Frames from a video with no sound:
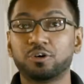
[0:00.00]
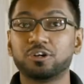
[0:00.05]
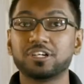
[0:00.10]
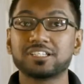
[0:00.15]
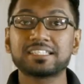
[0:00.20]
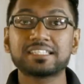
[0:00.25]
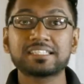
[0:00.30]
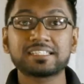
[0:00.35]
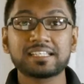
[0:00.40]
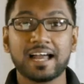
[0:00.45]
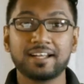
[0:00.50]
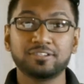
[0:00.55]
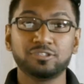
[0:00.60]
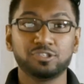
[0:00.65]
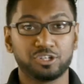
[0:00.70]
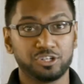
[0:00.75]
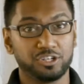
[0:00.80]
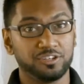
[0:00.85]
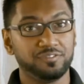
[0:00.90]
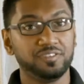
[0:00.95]
our
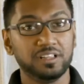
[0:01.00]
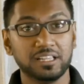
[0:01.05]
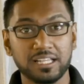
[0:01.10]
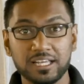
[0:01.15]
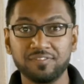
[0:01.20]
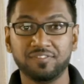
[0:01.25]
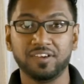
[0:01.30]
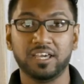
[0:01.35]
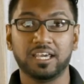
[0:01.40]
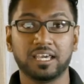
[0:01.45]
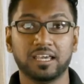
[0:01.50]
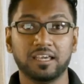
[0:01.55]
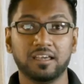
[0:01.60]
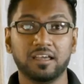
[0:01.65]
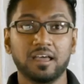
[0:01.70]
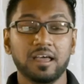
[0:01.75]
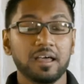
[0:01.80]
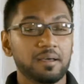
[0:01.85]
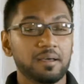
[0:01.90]
standard of living